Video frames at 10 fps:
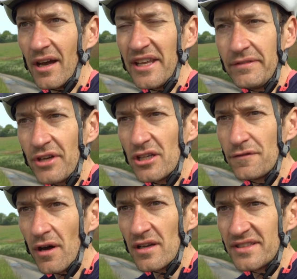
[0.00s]
I'd even go
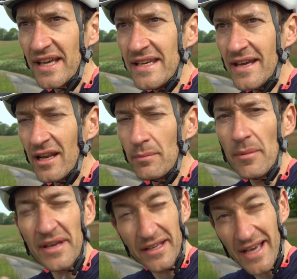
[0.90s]
as far as say, and I
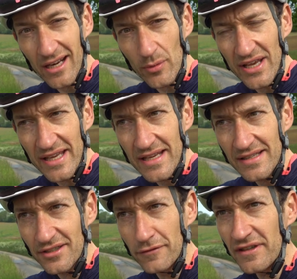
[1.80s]
might be getting carried away
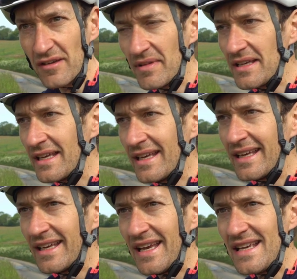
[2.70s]
here so forgive me,
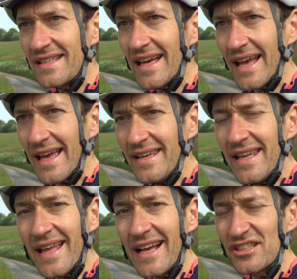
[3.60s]
it's
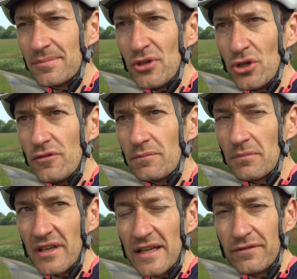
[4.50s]
nearly as smooth
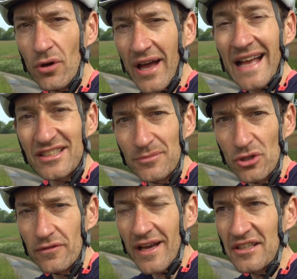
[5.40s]
if not as
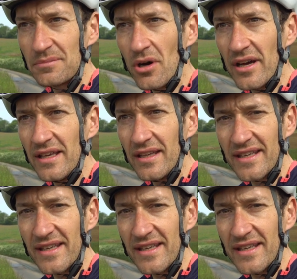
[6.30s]
smooth as my